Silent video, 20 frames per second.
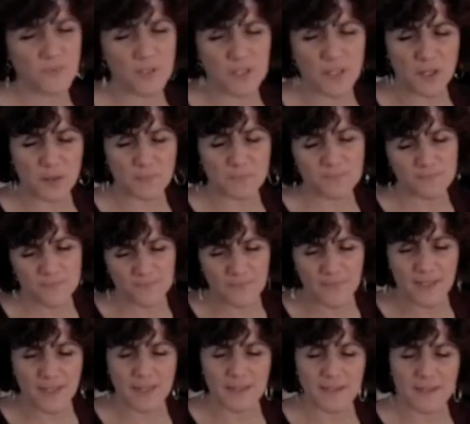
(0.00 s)
you know,
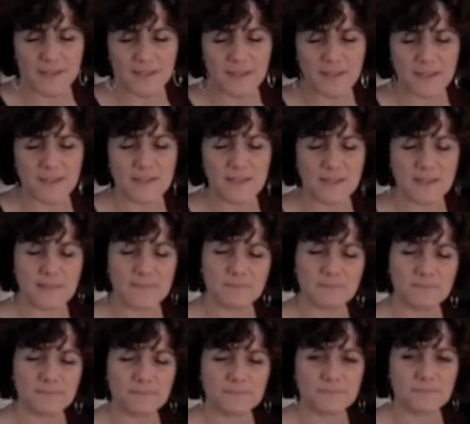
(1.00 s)

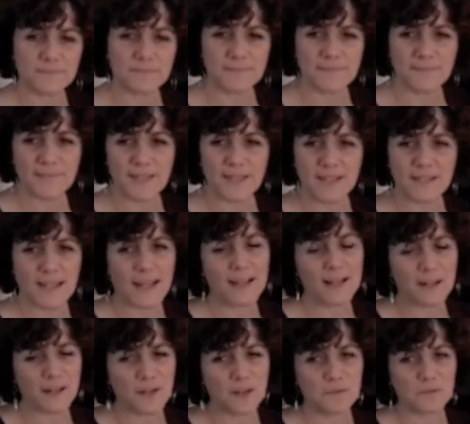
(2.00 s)
the
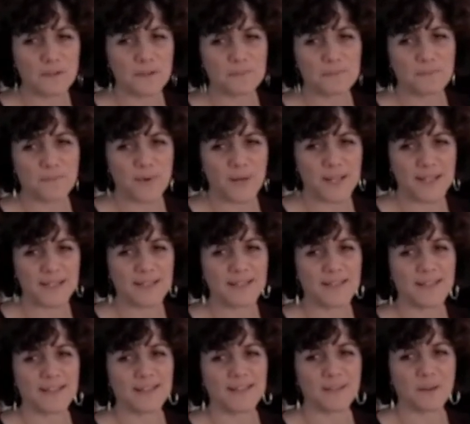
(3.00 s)
title of the print
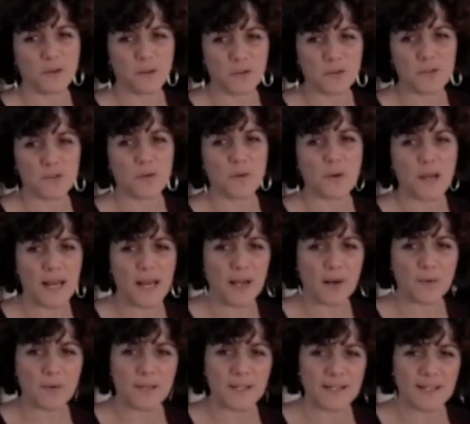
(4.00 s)
and also
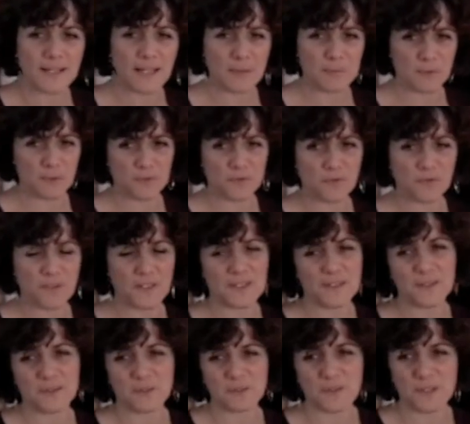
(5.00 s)
how it came to
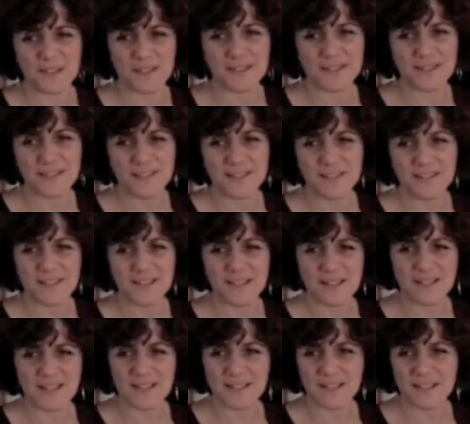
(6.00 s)
fit into the
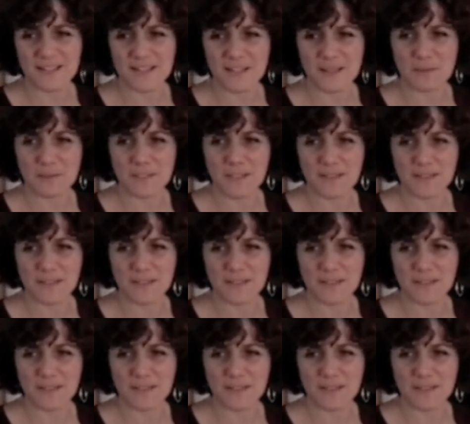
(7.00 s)
16th subject.